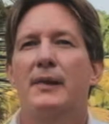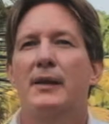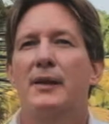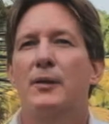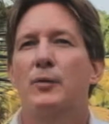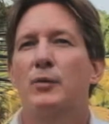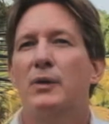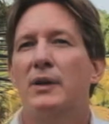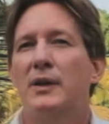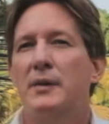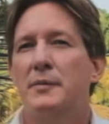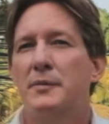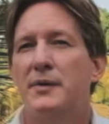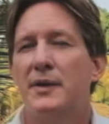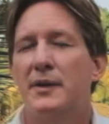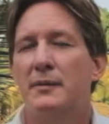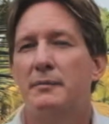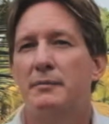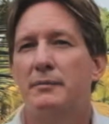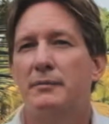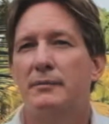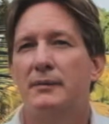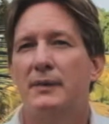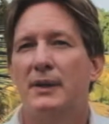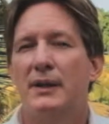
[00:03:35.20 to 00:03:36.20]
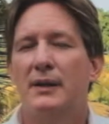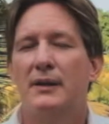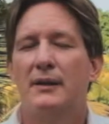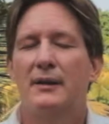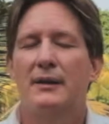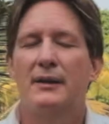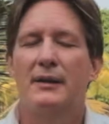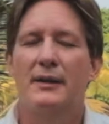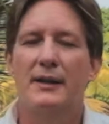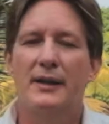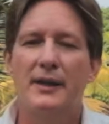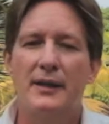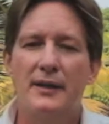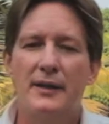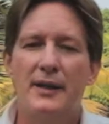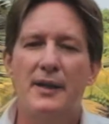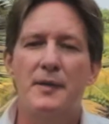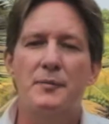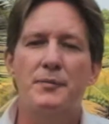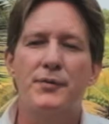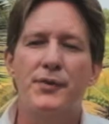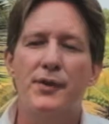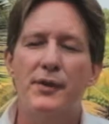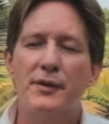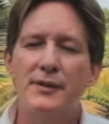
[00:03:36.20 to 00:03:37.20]
equilibrium. In
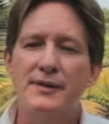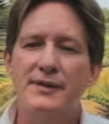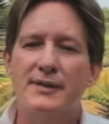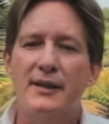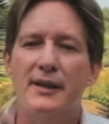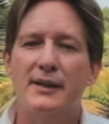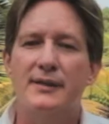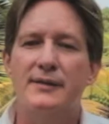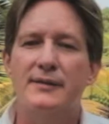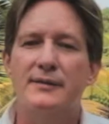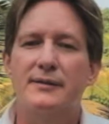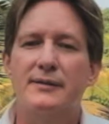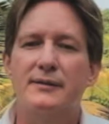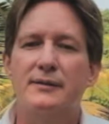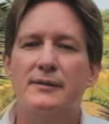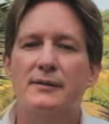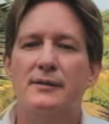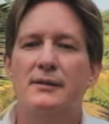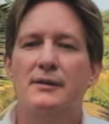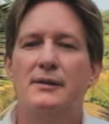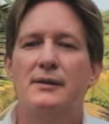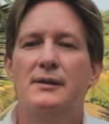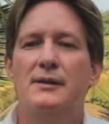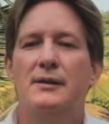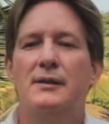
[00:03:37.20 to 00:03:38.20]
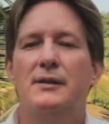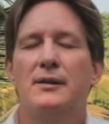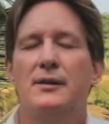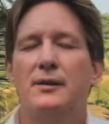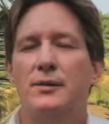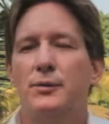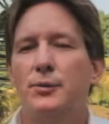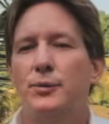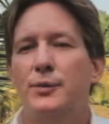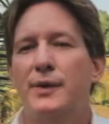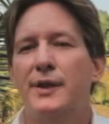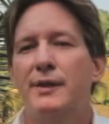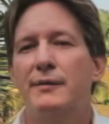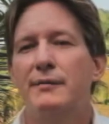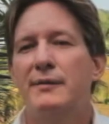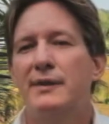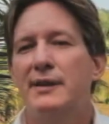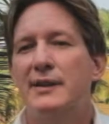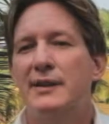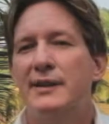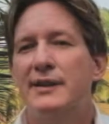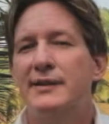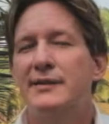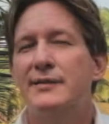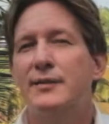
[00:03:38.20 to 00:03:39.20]
that process, we
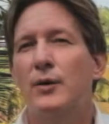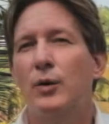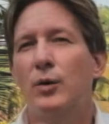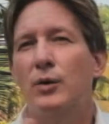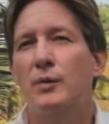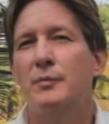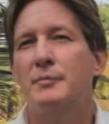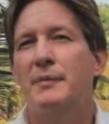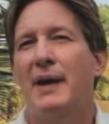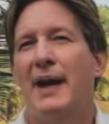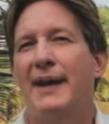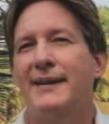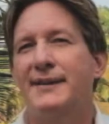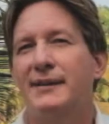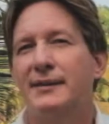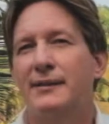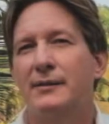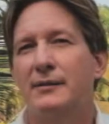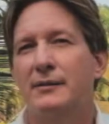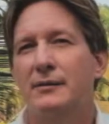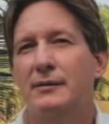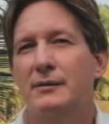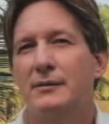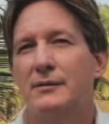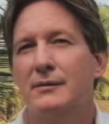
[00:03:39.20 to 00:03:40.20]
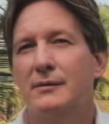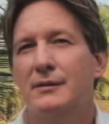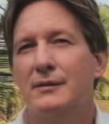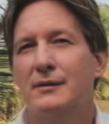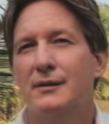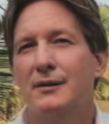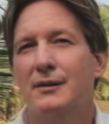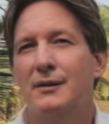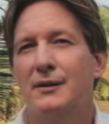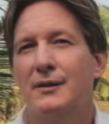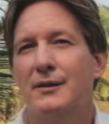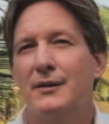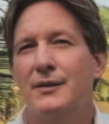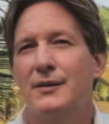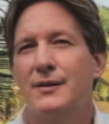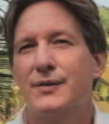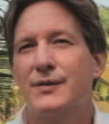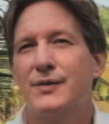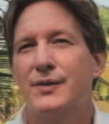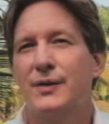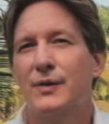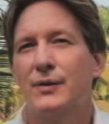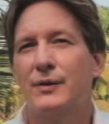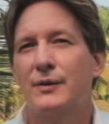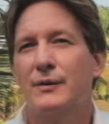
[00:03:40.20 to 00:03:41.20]
release the old pattern.
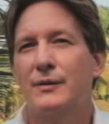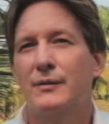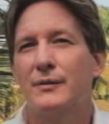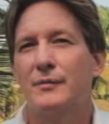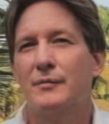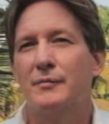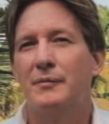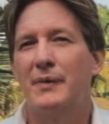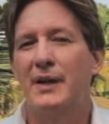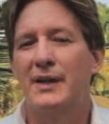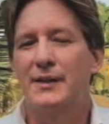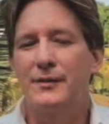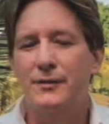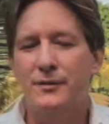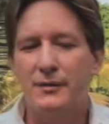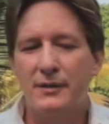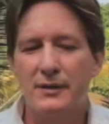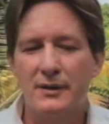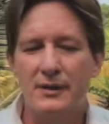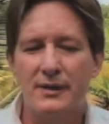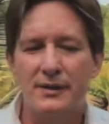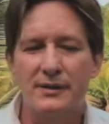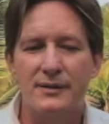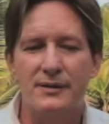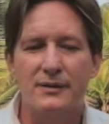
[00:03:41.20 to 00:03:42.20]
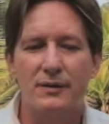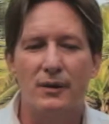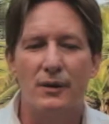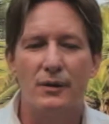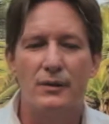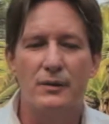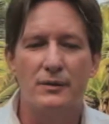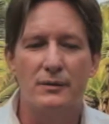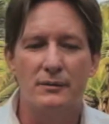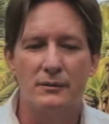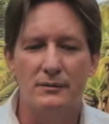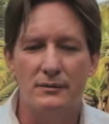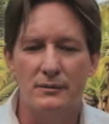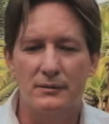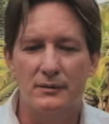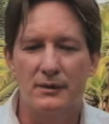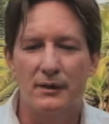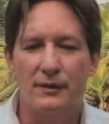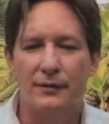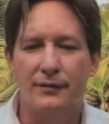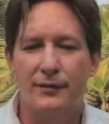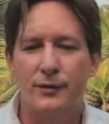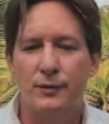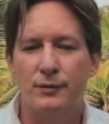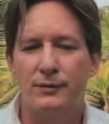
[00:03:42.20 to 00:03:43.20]
So by doing this
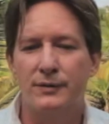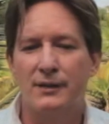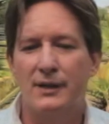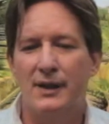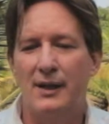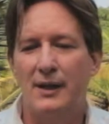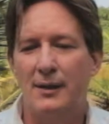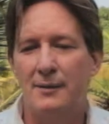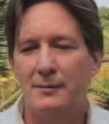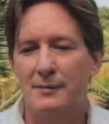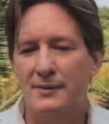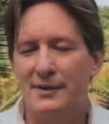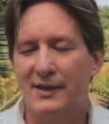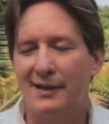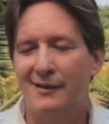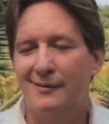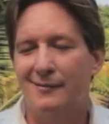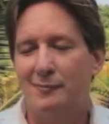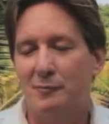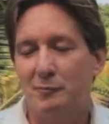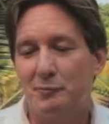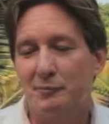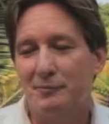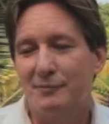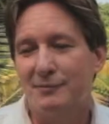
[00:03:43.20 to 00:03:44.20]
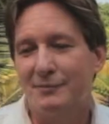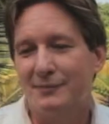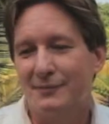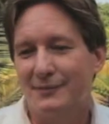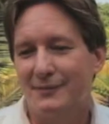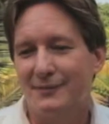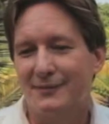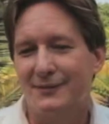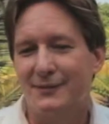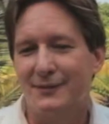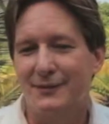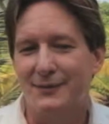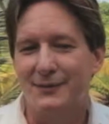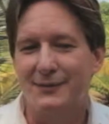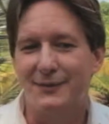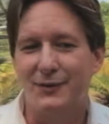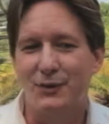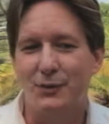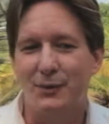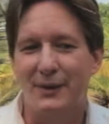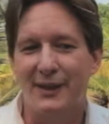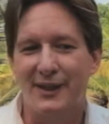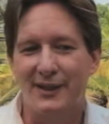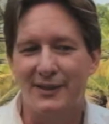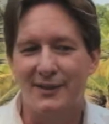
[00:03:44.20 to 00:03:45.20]
a few times,
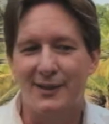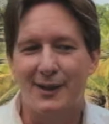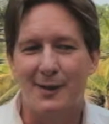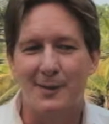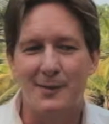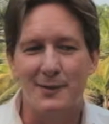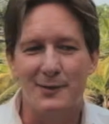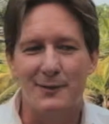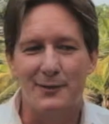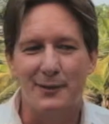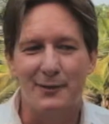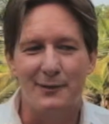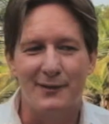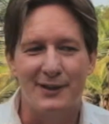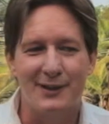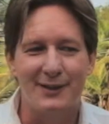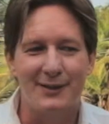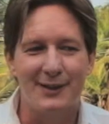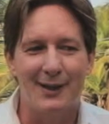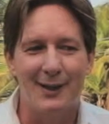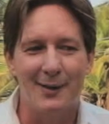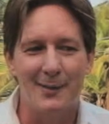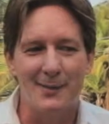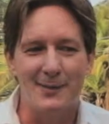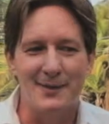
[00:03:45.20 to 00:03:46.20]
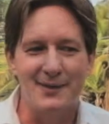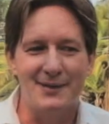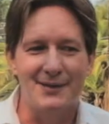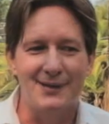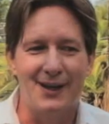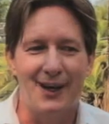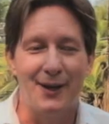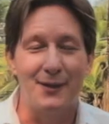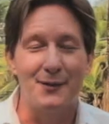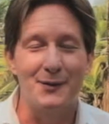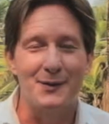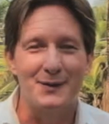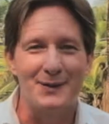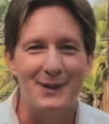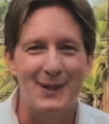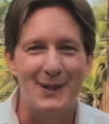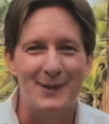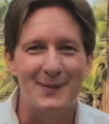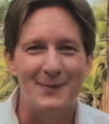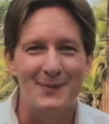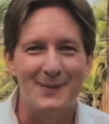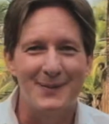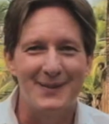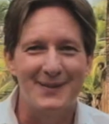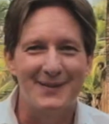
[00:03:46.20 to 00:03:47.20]
20 times, 50 times, 100
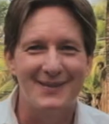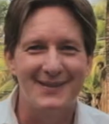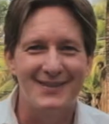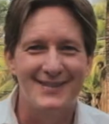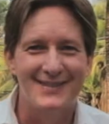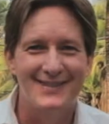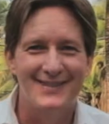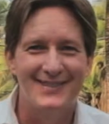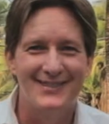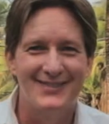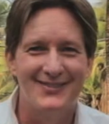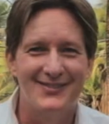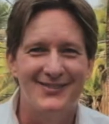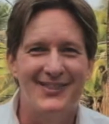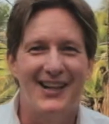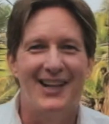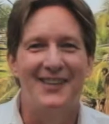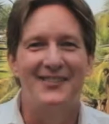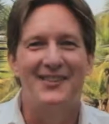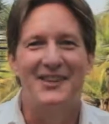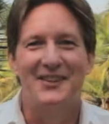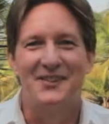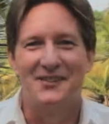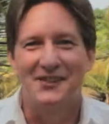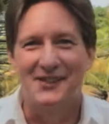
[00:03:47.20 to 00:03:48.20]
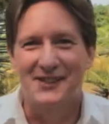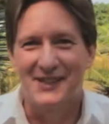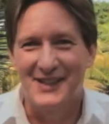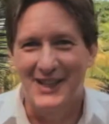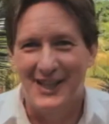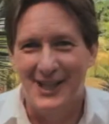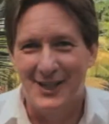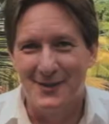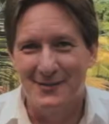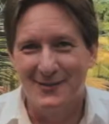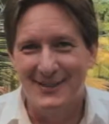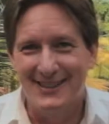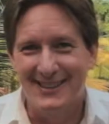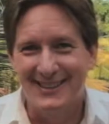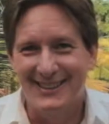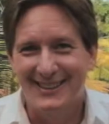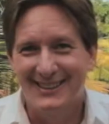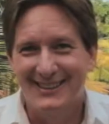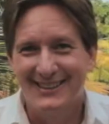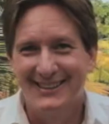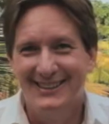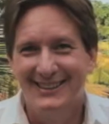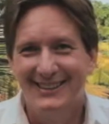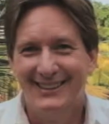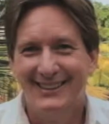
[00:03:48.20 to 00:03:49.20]
times, 500 times,
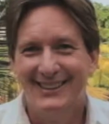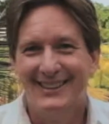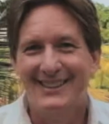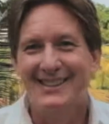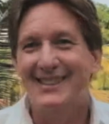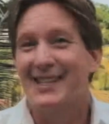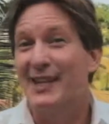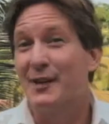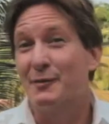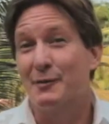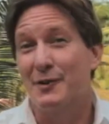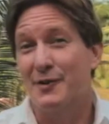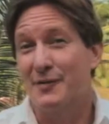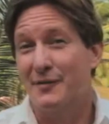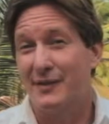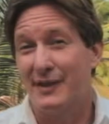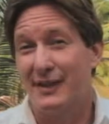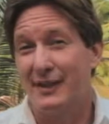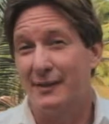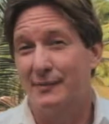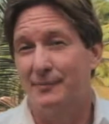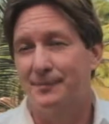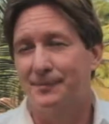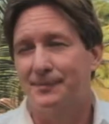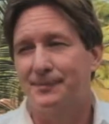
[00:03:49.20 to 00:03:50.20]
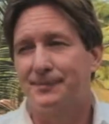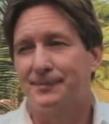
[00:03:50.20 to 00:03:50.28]
say with fear,